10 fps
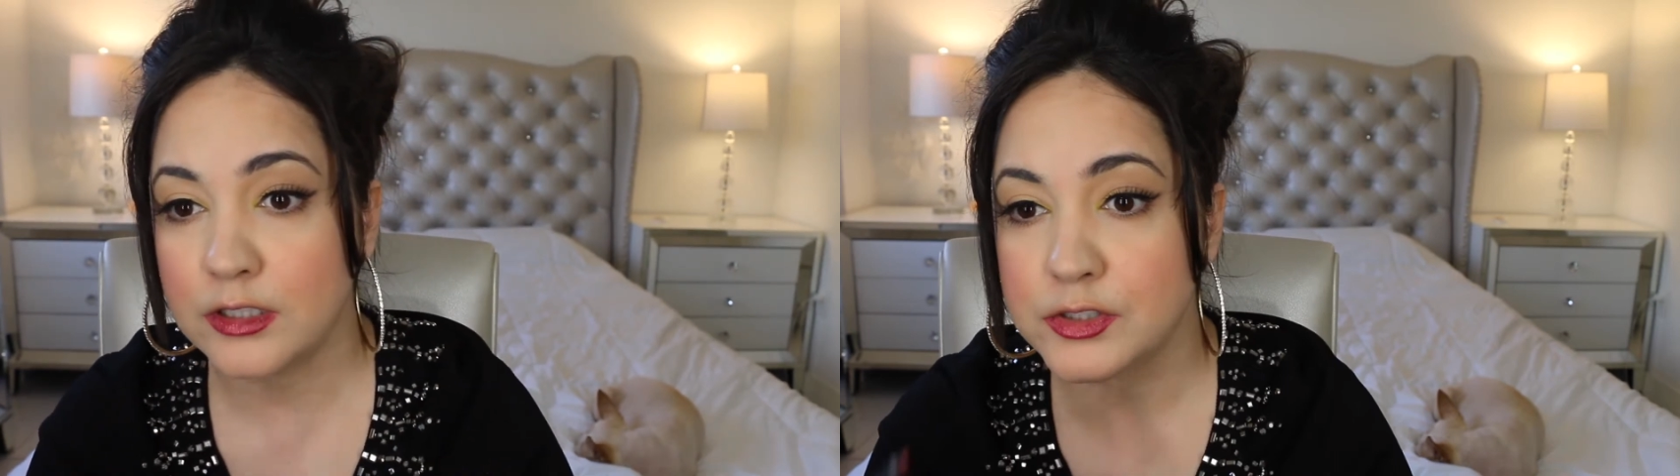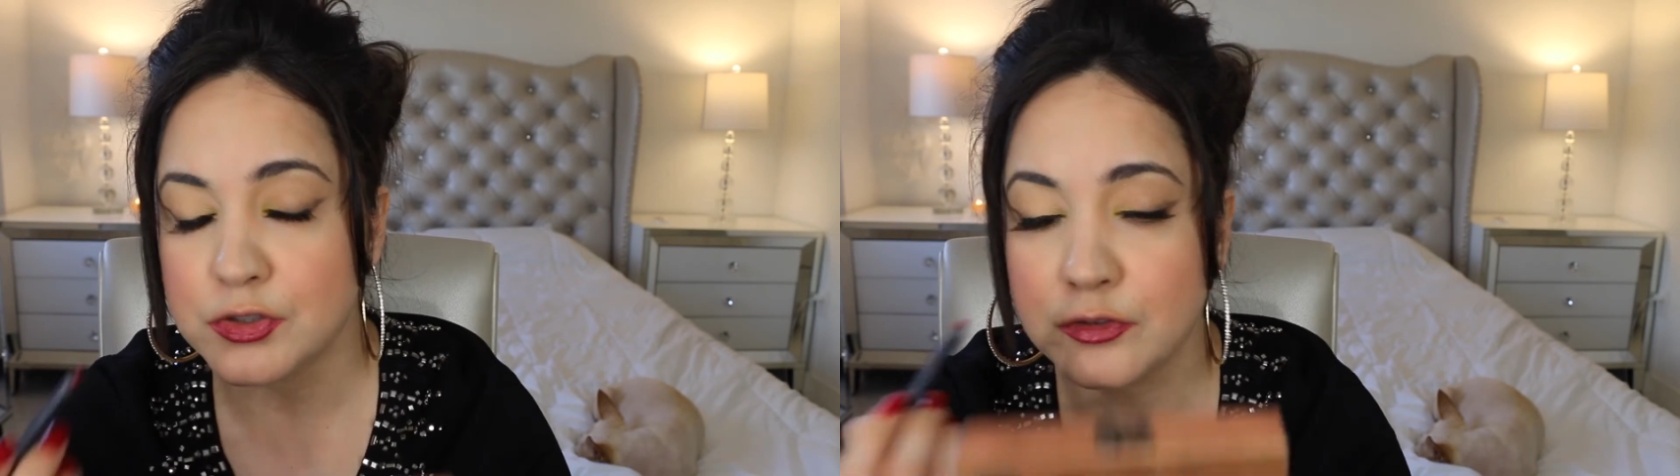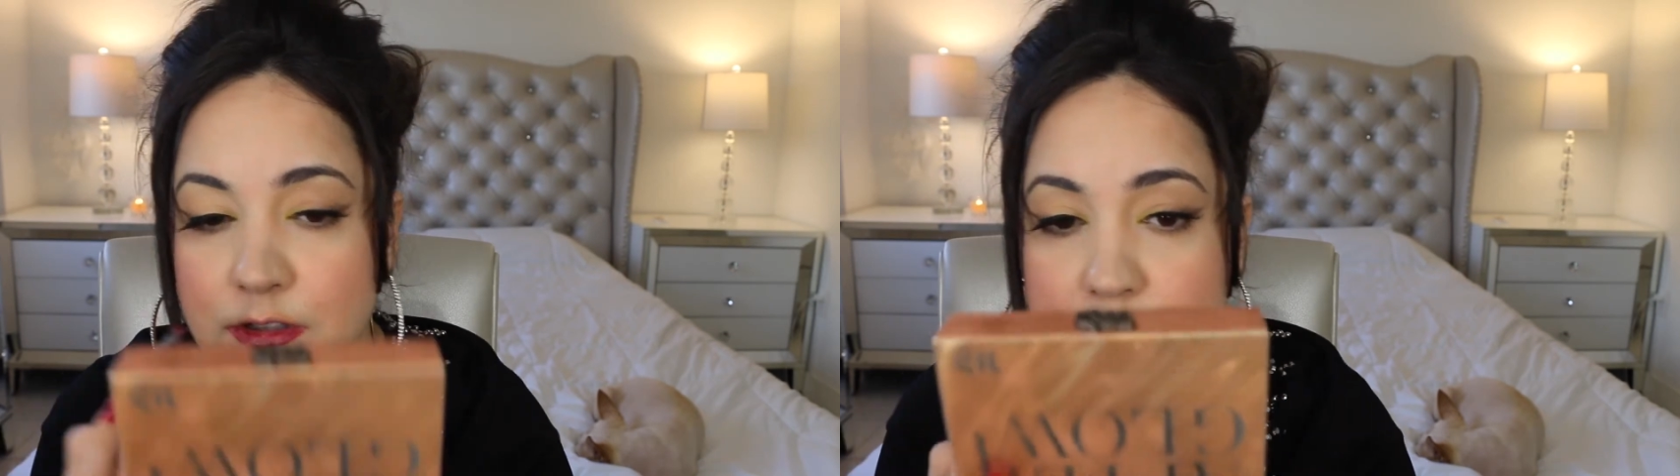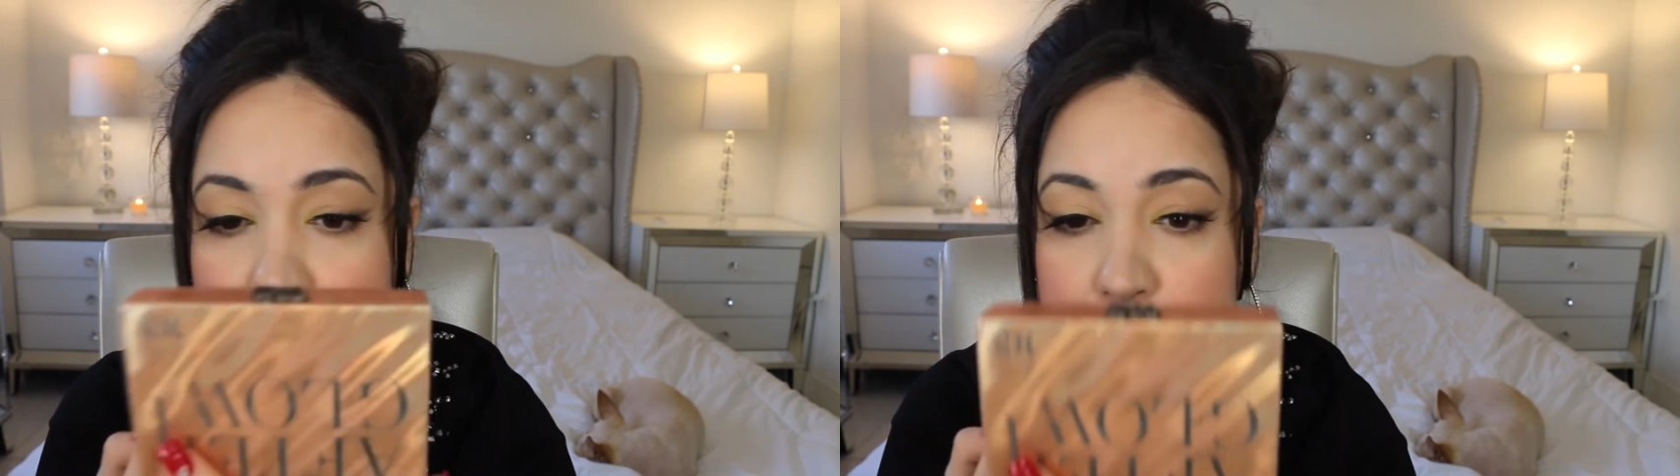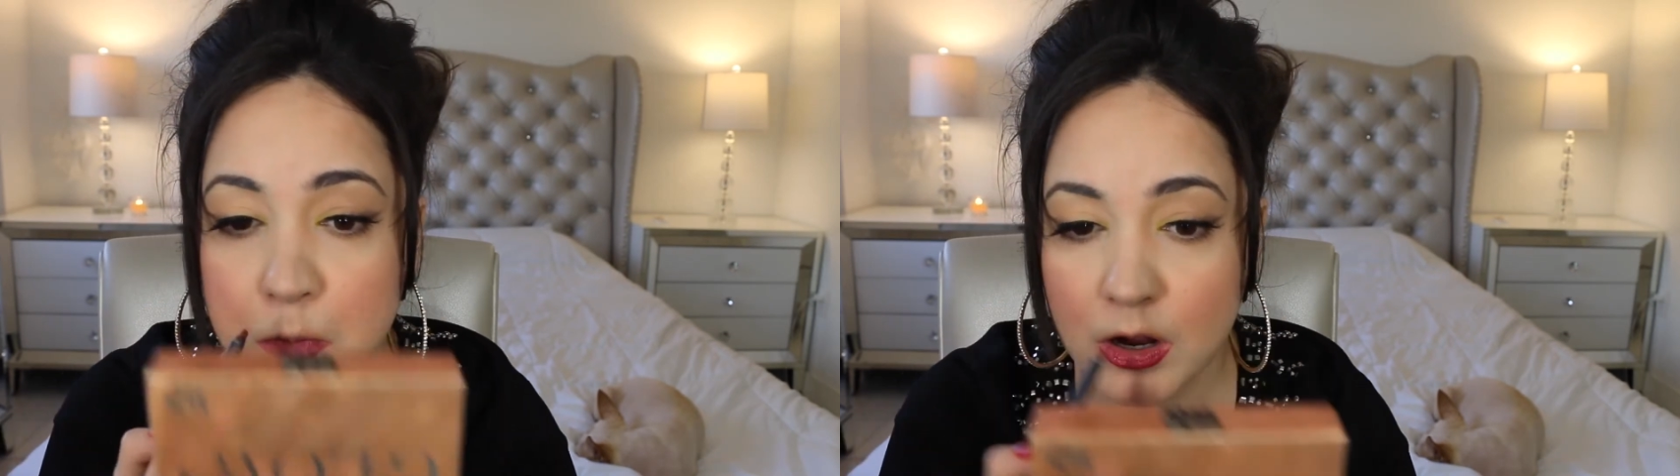let's do the
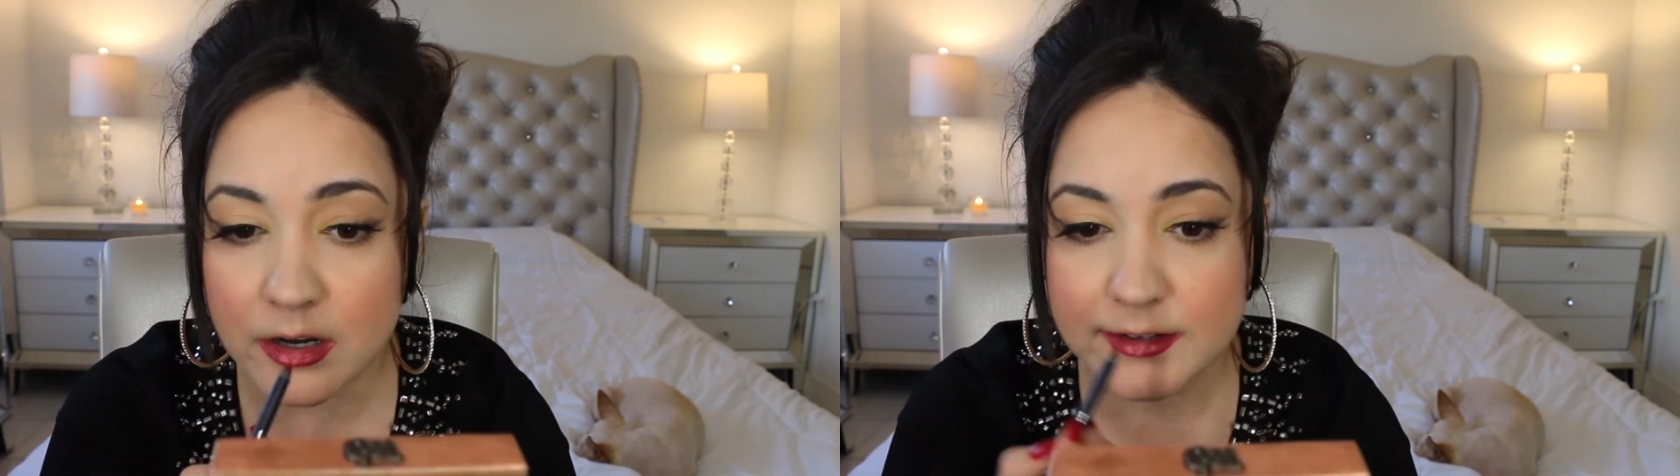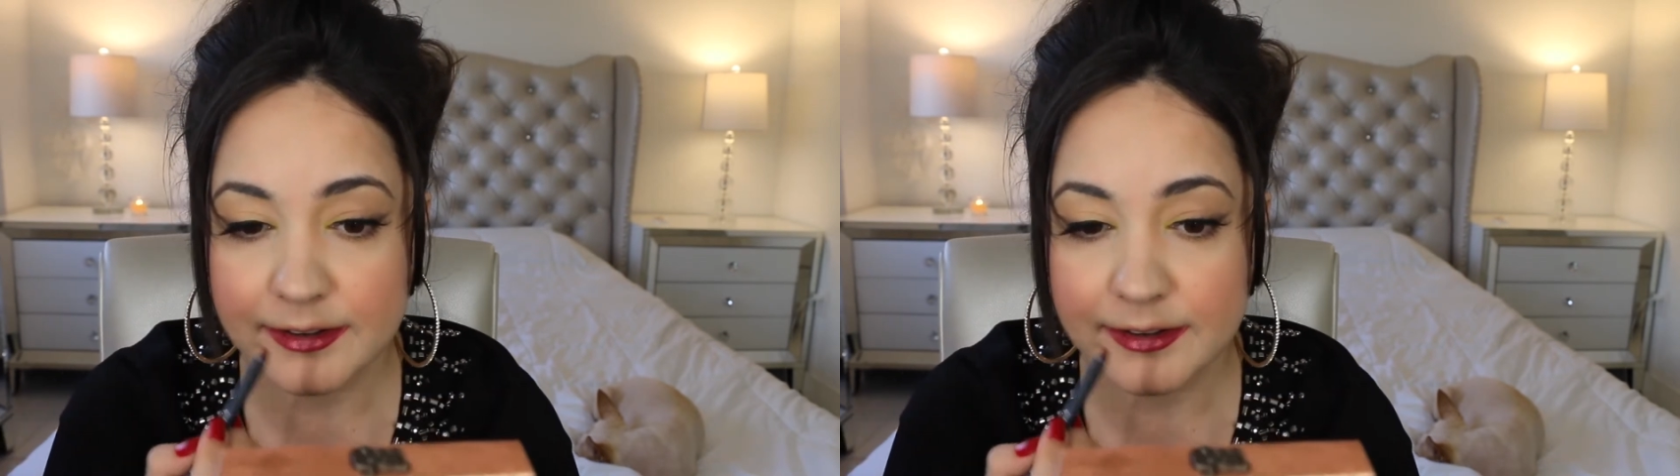top part.